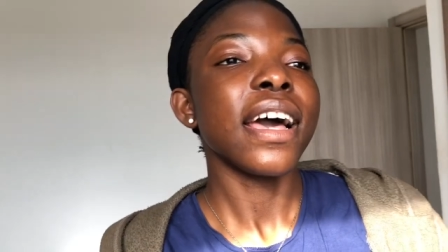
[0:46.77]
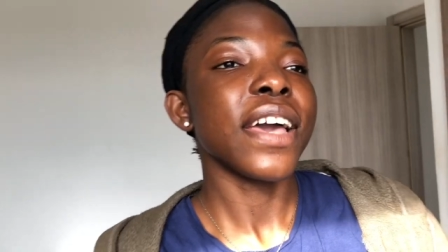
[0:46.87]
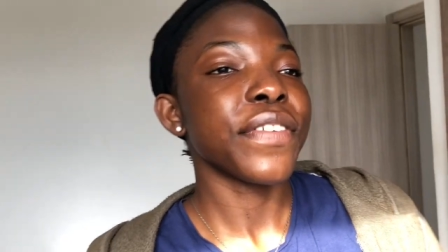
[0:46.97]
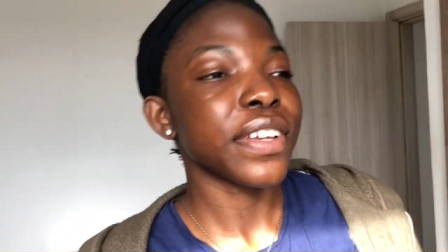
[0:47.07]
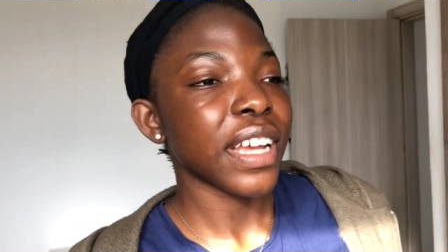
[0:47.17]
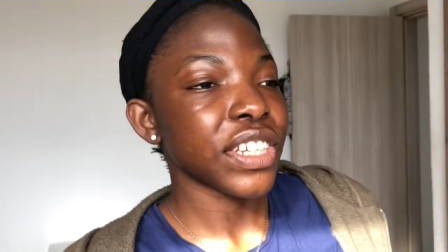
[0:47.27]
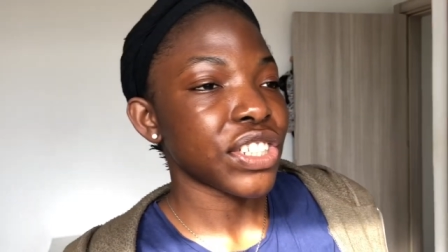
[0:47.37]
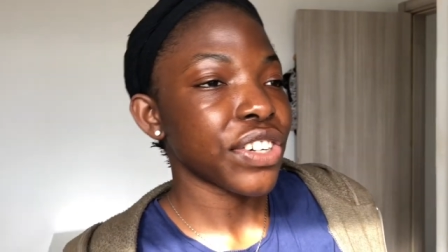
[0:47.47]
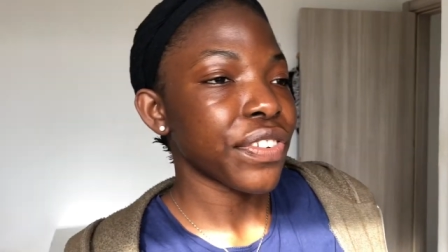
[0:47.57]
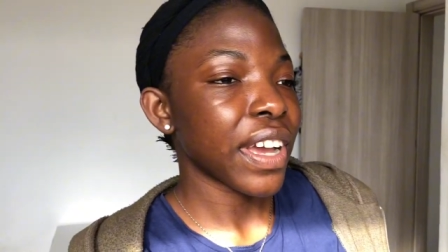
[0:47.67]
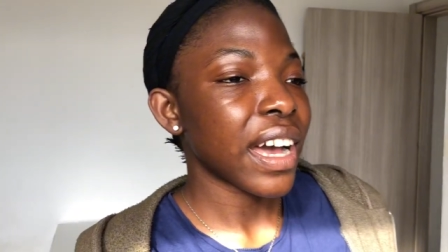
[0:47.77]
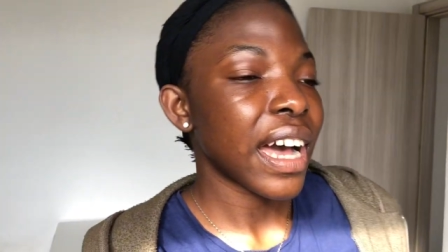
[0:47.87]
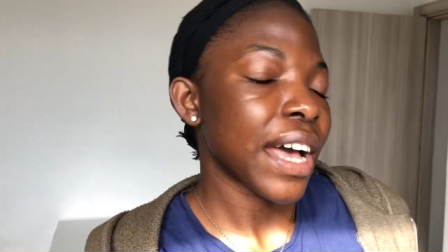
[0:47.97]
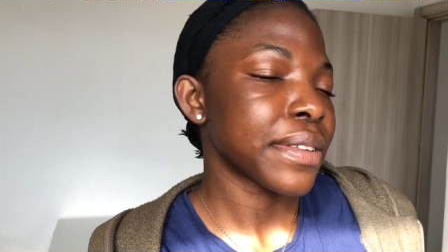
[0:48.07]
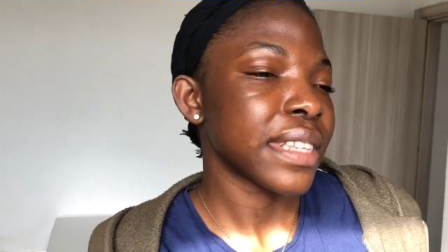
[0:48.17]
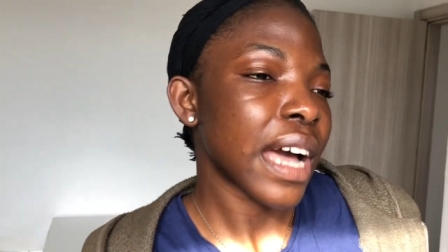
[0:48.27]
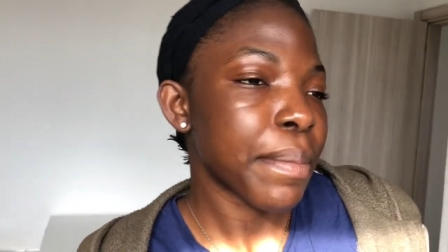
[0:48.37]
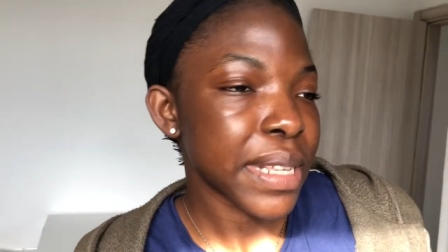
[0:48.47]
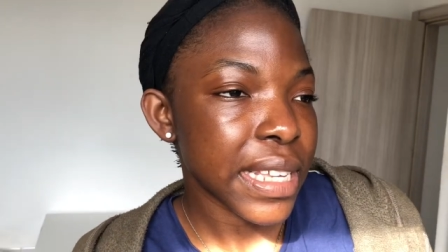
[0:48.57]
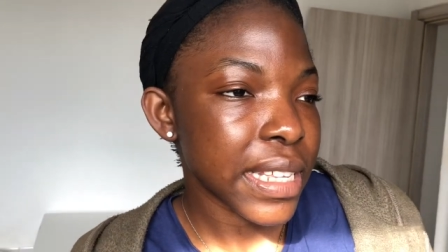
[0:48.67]
If you're in Nigeria, how's the
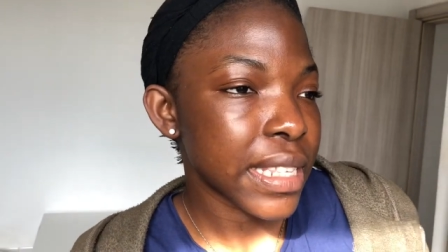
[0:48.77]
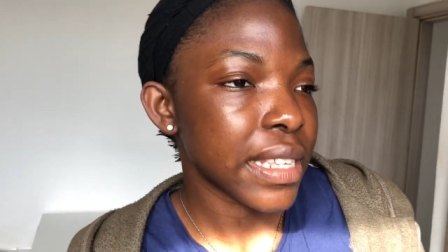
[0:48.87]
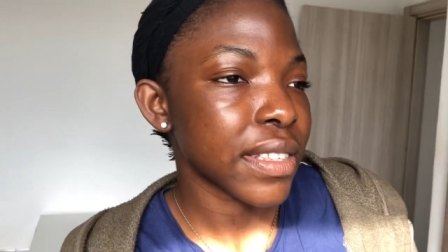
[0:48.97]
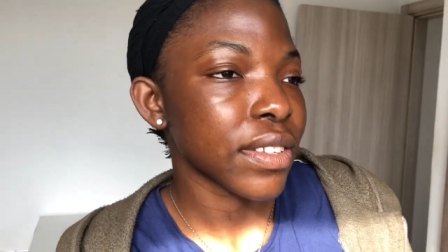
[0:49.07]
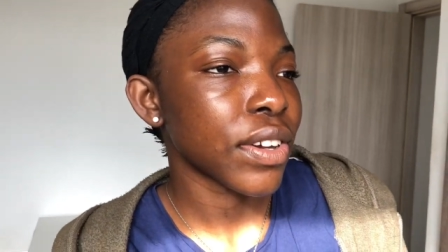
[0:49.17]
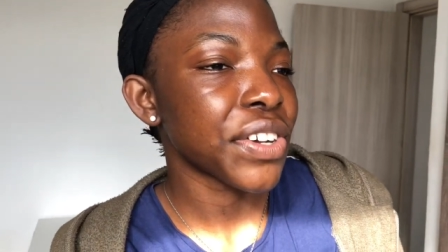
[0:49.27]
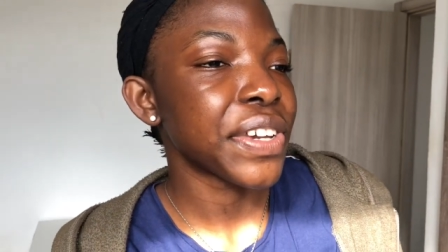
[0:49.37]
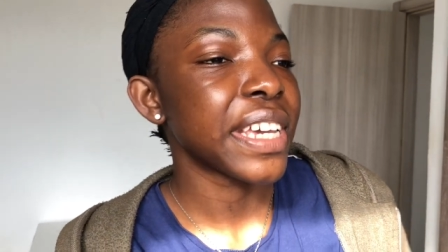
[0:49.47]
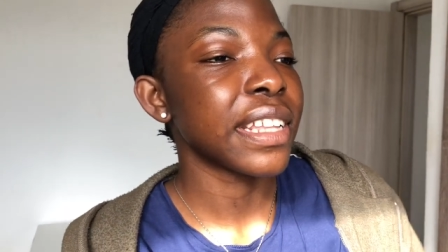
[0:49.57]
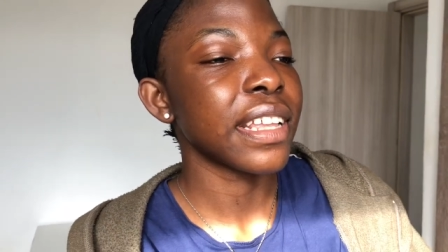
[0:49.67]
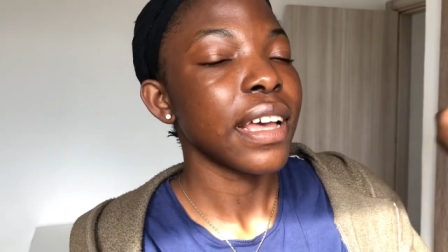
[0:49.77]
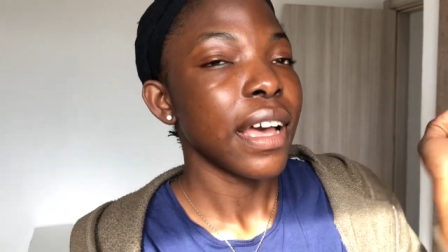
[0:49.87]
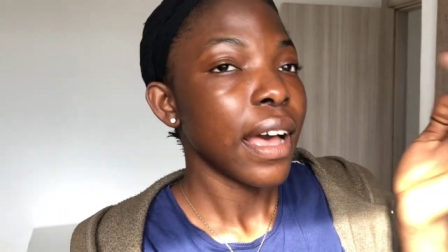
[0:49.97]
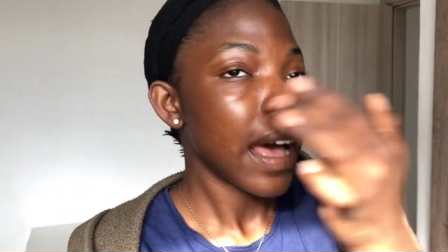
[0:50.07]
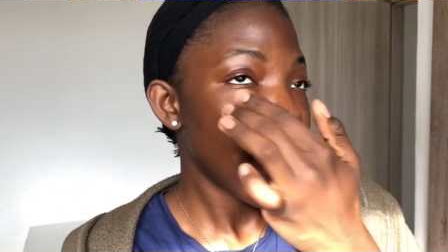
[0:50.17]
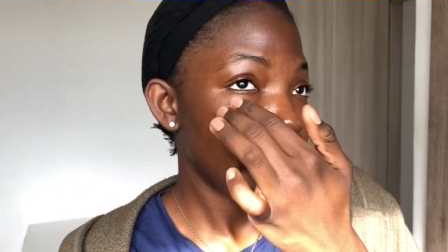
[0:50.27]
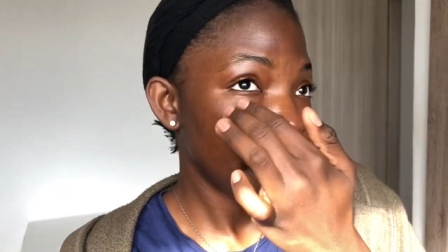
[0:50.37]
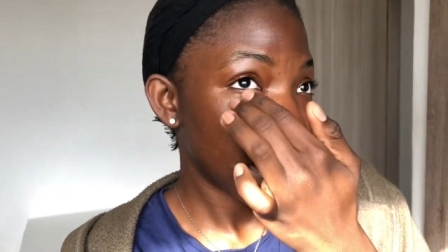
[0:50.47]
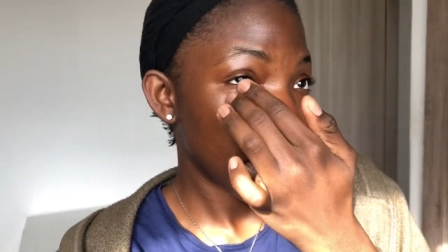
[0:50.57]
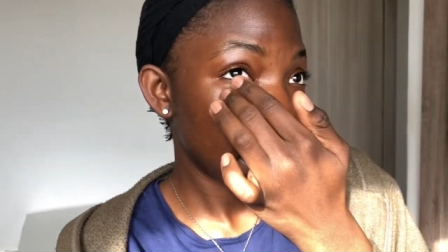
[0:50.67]
harmattan season going?
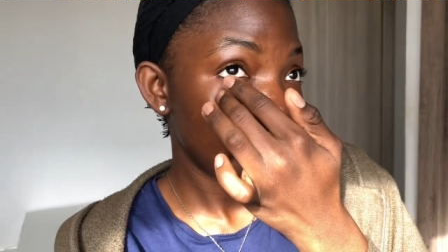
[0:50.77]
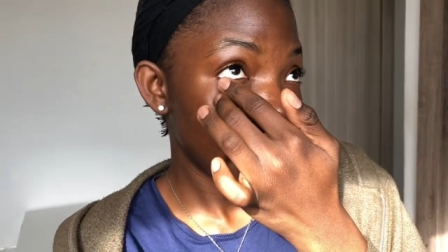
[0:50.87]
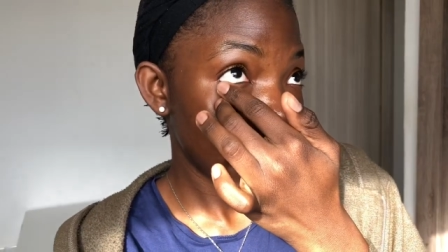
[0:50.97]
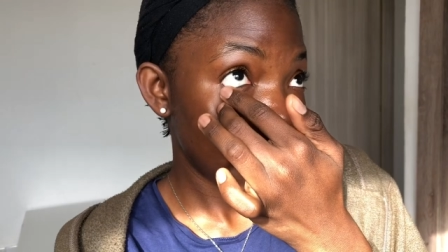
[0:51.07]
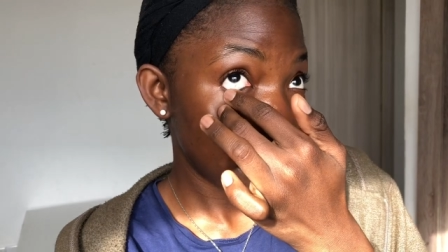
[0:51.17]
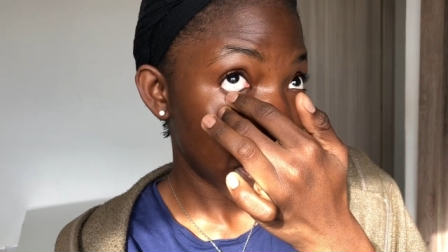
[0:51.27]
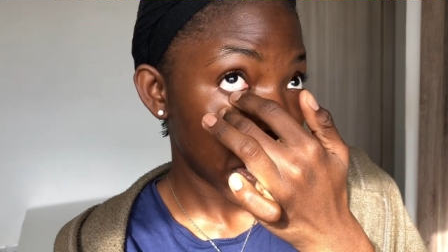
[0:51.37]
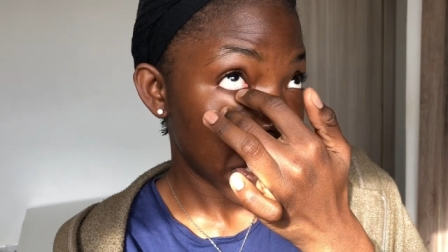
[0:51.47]
And uh, yada yada